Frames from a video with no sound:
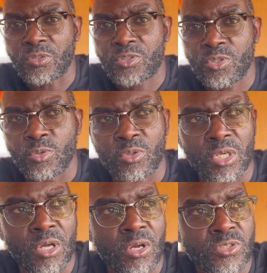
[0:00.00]
to the
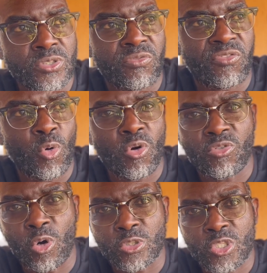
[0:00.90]
last 4
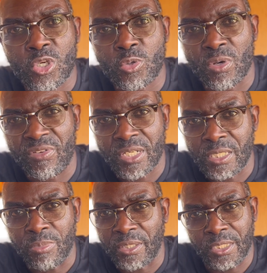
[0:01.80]
or 2 of any
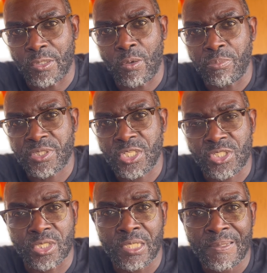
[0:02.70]
bloody competition,